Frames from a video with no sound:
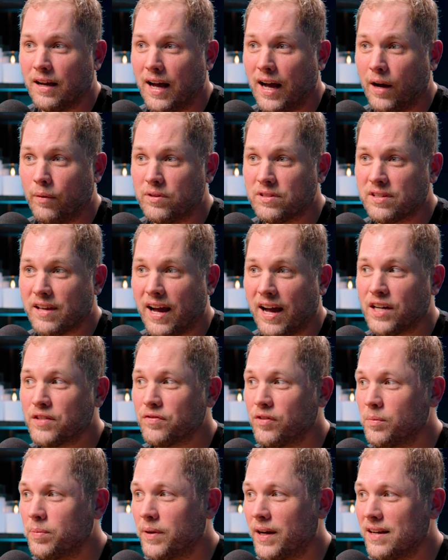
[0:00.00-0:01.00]
I was cash
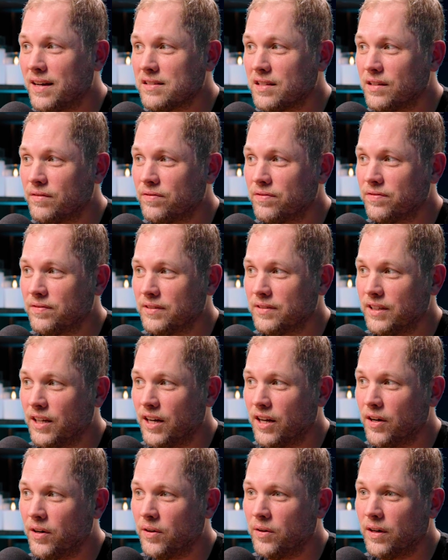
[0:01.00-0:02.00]
flow positive, you
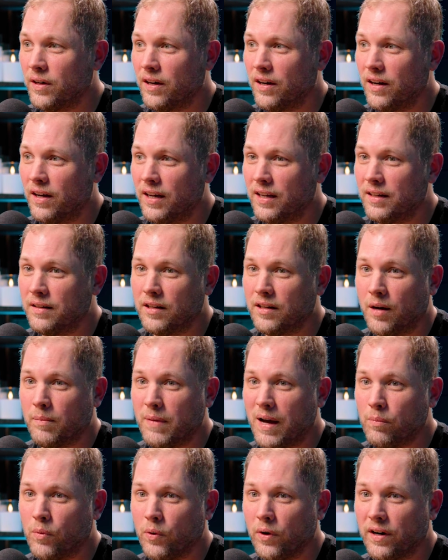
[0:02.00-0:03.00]
know, on, on
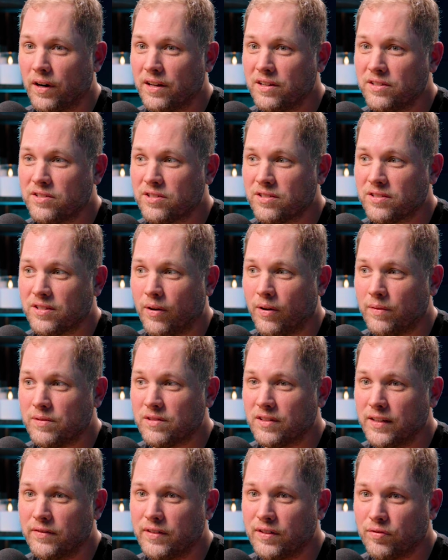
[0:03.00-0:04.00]
my mortgage. So I
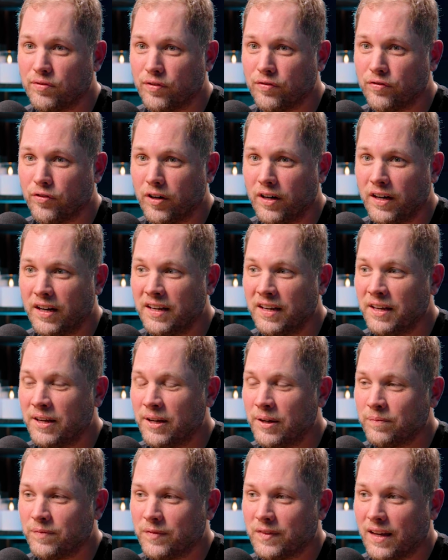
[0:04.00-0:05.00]
was living for free,
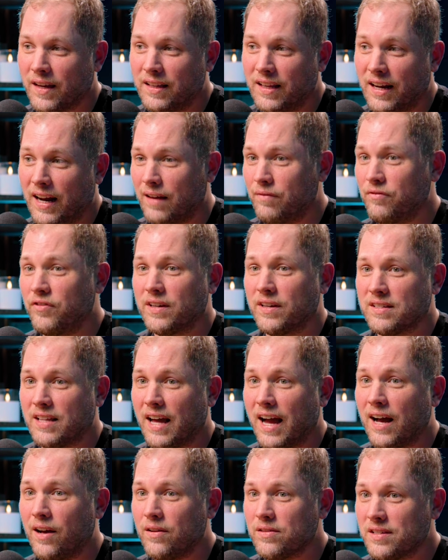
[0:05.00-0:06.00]
and then I fixed the
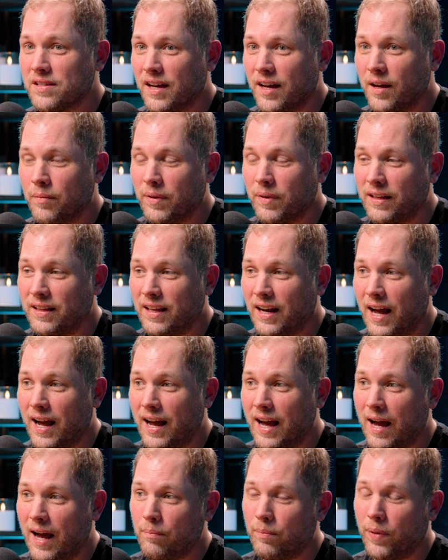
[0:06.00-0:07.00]
house up, and then
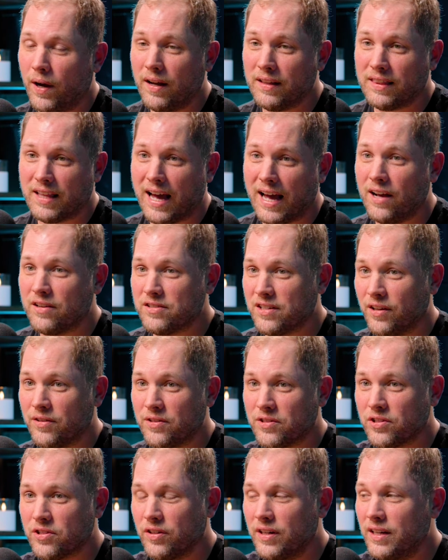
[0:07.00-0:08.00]
I, I bought the house down
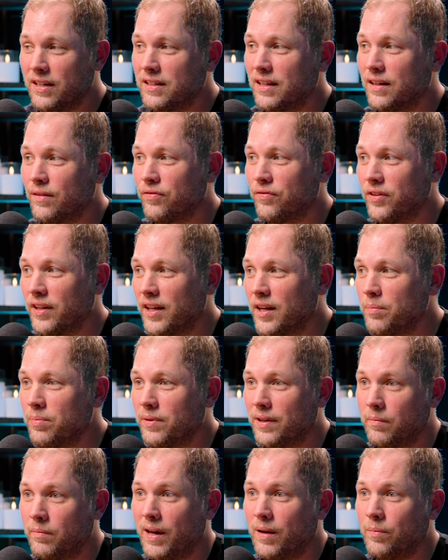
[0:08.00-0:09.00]
the street and did a flip
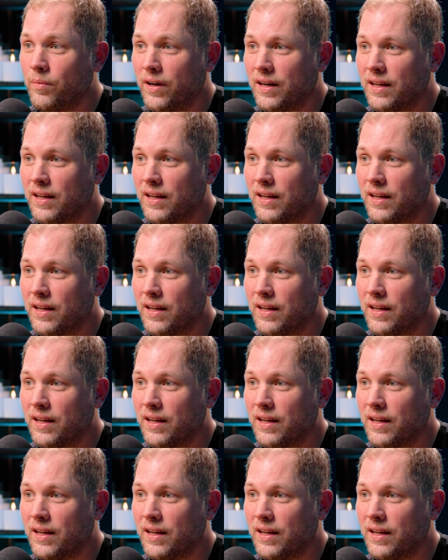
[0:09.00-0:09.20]
and made